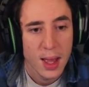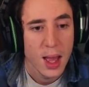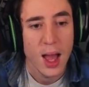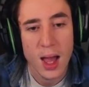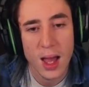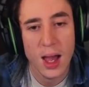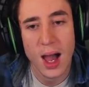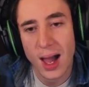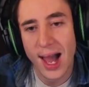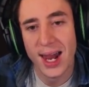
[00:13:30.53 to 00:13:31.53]

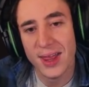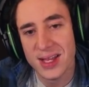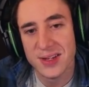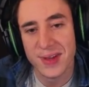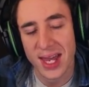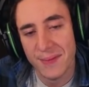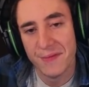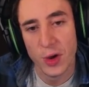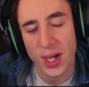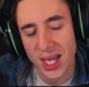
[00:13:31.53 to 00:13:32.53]
I like the idea of getting
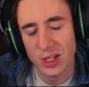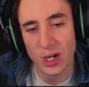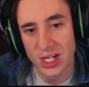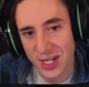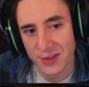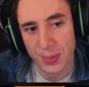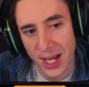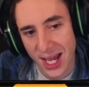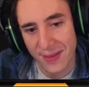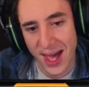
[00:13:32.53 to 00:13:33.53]
info here. You don't actually have to
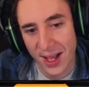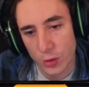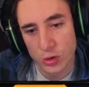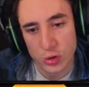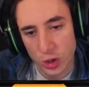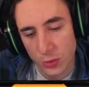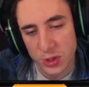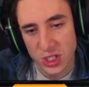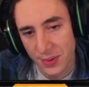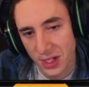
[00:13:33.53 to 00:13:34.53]
play it at that angle. You could have
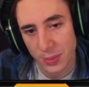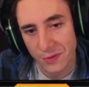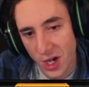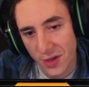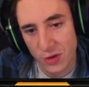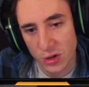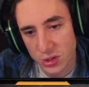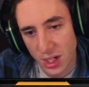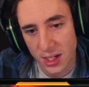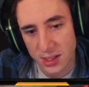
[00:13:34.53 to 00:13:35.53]
pushed up a little bit further on,
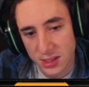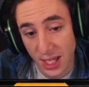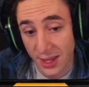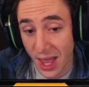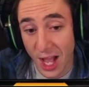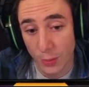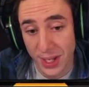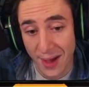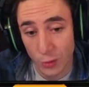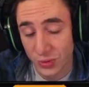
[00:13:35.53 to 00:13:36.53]
and okay, the angle, be
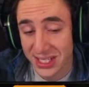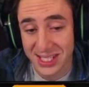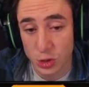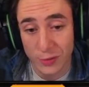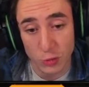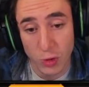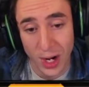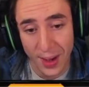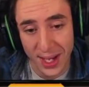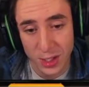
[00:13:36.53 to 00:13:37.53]
careful. This is, you have to roll
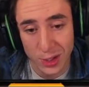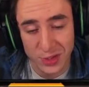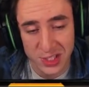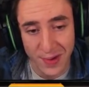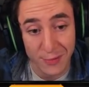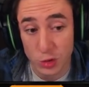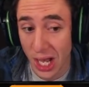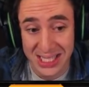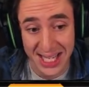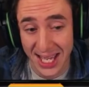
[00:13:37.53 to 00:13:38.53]
out here. You have to survive. You
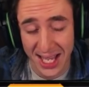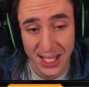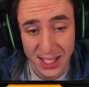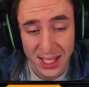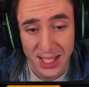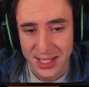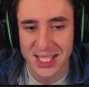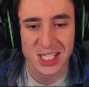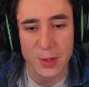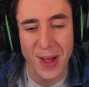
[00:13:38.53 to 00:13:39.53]
can't sit here. This
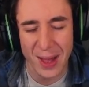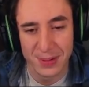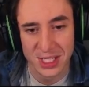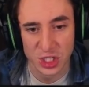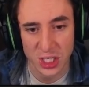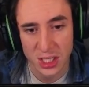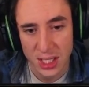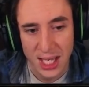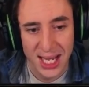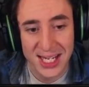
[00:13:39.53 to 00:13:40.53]
is a bad position.
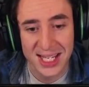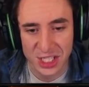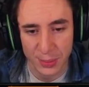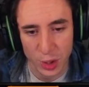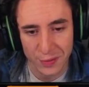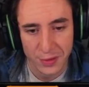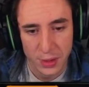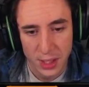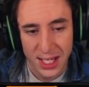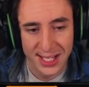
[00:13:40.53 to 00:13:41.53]
He needs to move.
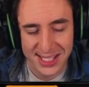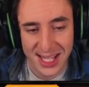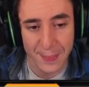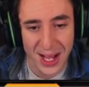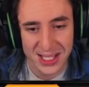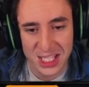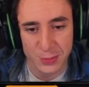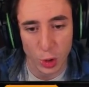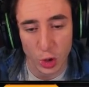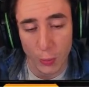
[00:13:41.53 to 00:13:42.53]
He needs to get back to his
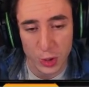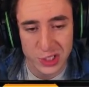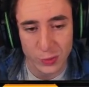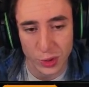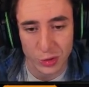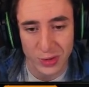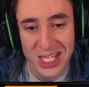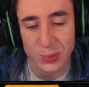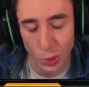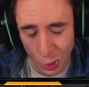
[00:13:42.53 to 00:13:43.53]
spawn or push forward through their
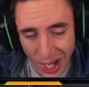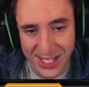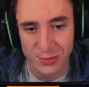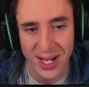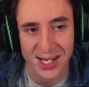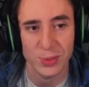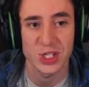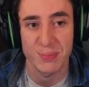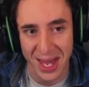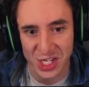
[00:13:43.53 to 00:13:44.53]
spawn or head to red, which he
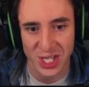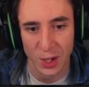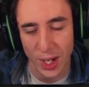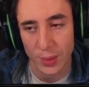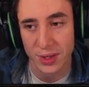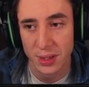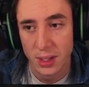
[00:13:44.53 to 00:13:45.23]
managed to get away with.